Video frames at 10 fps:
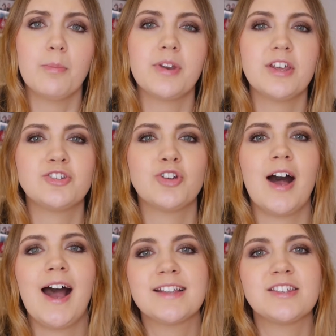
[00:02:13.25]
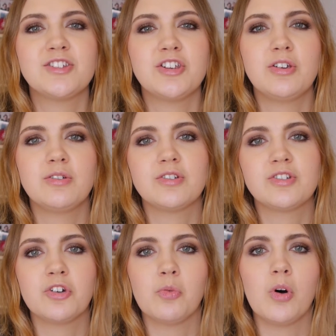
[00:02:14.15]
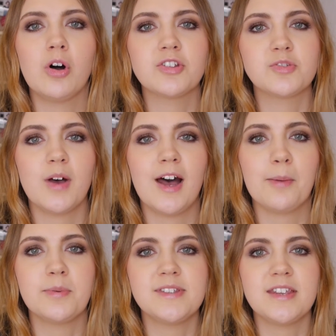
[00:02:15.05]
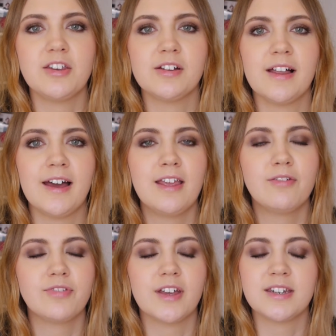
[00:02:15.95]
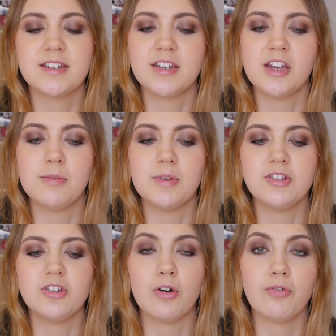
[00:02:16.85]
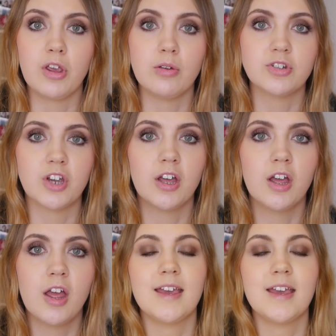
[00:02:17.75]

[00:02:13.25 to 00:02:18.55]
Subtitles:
but it's your attitude towards what happens in your life that determines your future.